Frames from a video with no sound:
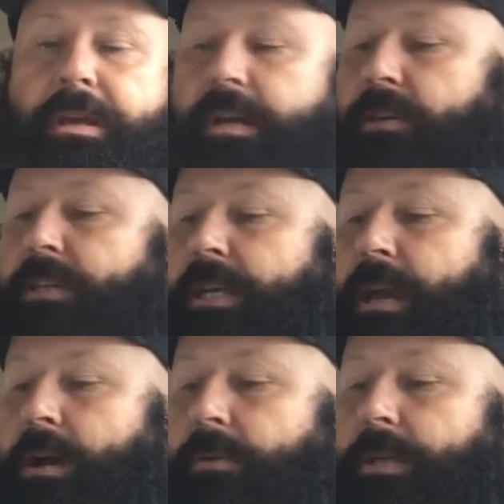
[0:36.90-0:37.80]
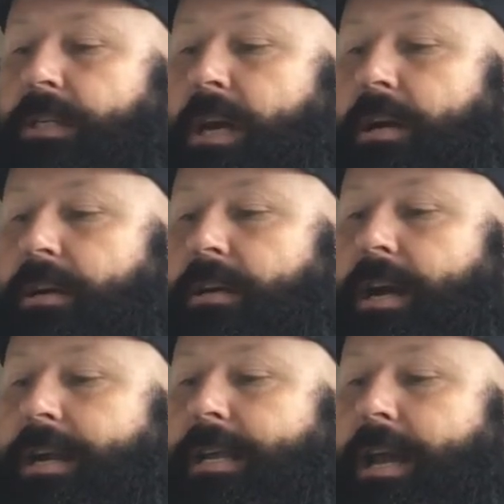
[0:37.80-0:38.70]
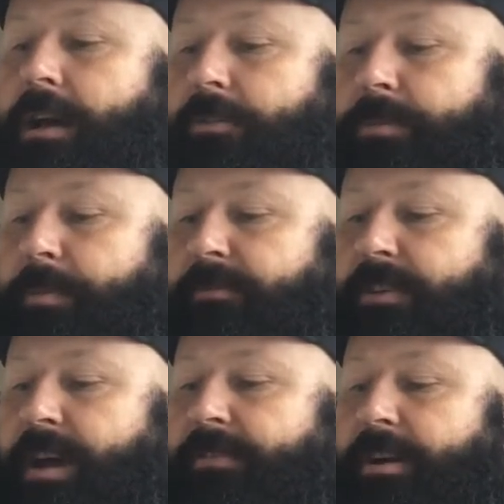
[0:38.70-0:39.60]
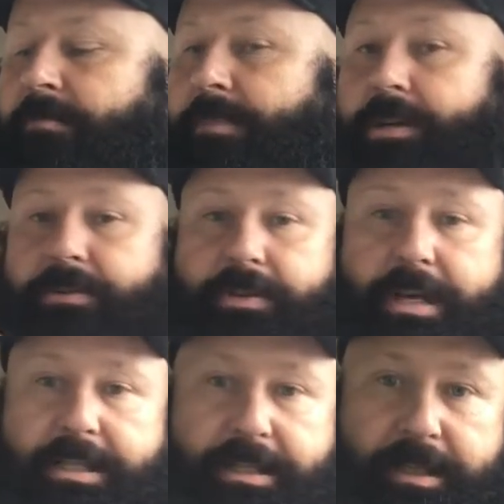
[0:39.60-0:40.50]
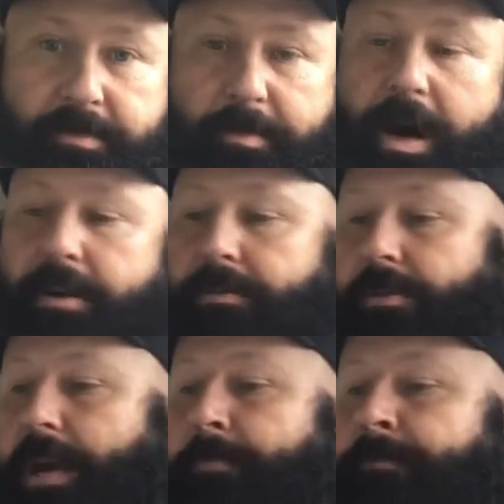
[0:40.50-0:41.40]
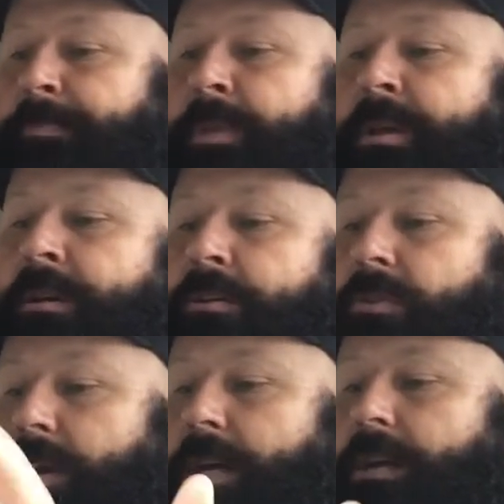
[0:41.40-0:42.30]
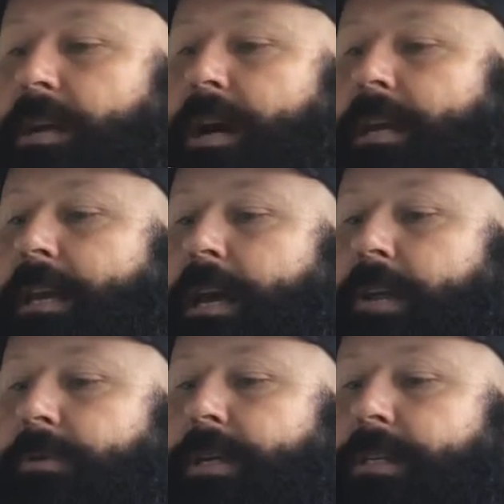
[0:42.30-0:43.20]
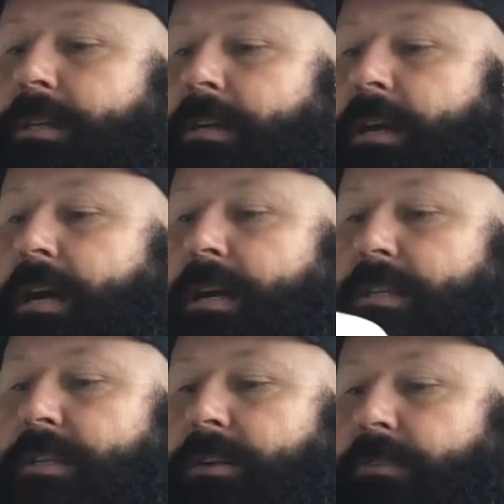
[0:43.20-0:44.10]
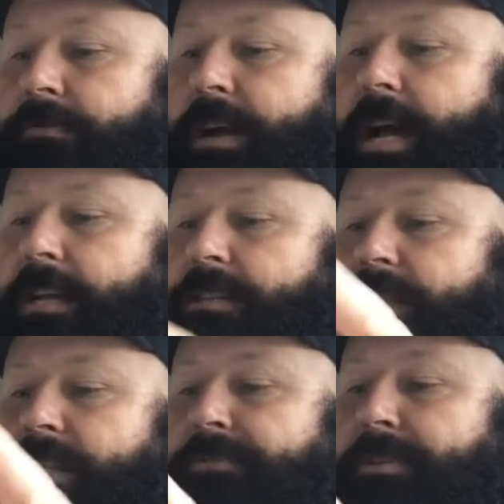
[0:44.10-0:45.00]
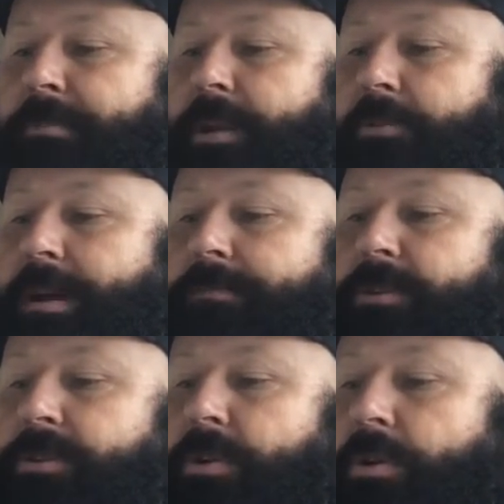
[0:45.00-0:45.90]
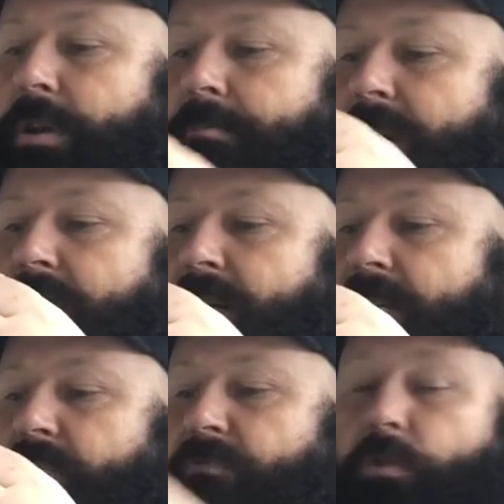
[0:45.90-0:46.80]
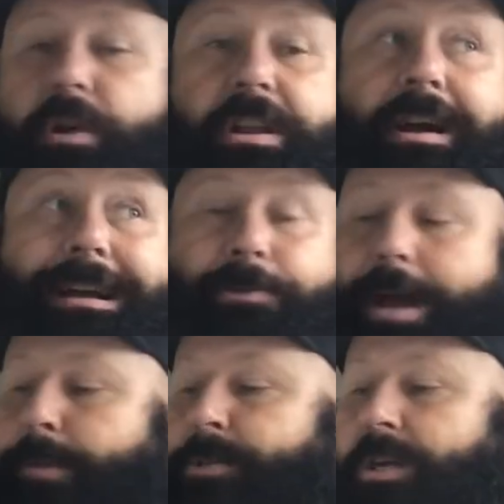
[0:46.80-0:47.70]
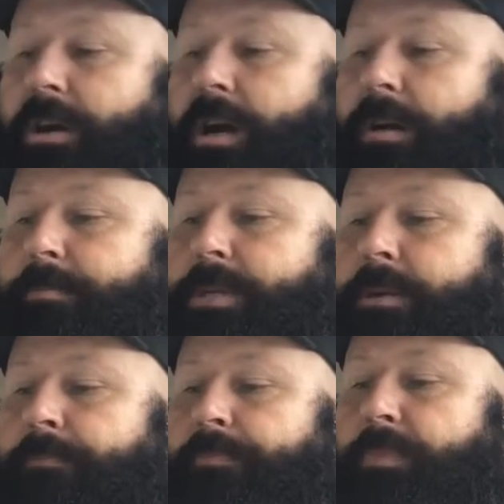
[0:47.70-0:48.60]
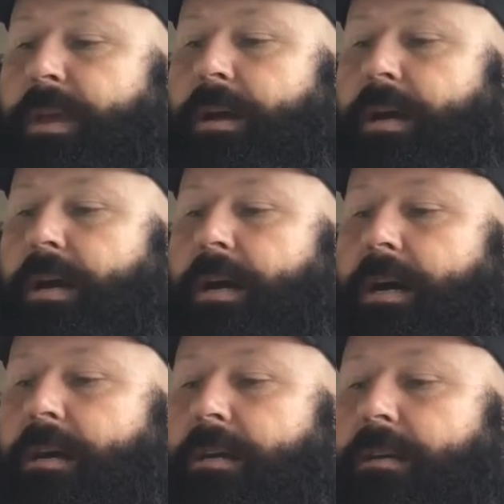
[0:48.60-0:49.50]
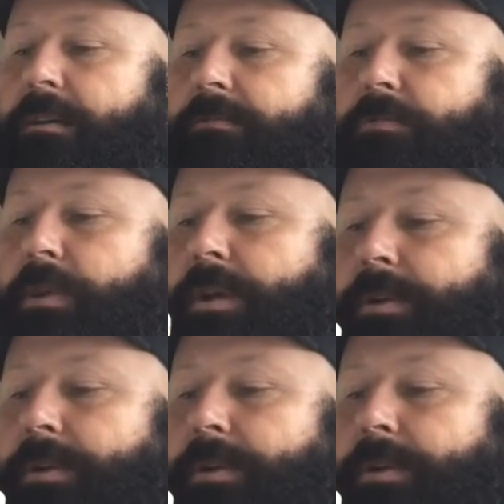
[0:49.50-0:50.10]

here's the calories. 190 calories per 500 mils. So that's this bottle, okay? So 190 calories, zero fats, 70 milligrams of sodium, 49 grams of carbs, 48